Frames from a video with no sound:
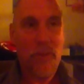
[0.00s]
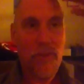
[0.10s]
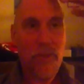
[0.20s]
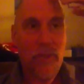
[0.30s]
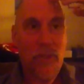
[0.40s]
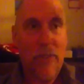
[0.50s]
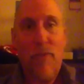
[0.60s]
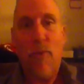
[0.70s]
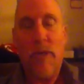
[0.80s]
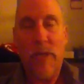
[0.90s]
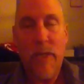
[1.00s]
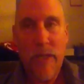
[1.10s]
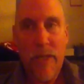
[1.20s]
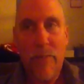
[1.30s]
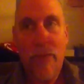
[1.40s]
children than you can afford.
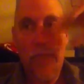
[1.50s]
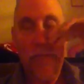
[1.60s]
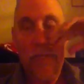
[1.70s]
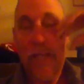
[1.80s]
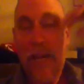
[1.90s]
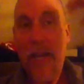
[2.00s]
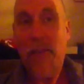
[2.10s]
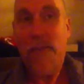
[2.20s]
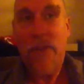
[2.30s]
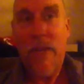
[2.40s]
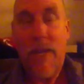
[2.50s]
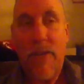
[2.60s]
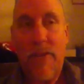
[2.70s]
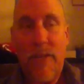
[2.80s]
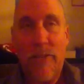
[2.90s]
He believes in life
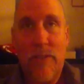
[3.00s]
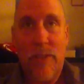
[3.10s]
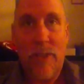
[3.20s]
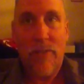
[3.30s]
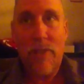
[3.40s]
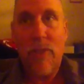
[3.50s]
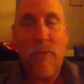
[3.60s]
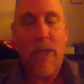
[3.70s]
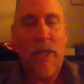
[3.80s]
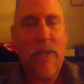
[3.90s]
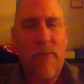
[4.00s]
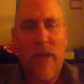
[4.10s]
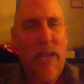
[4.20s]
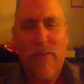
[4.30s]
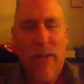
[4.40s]
and things that are given to you by God
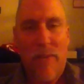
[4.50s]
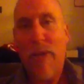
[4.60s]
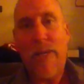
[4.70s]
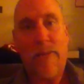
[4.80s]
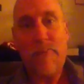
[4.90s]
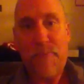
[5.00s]
for life, not money.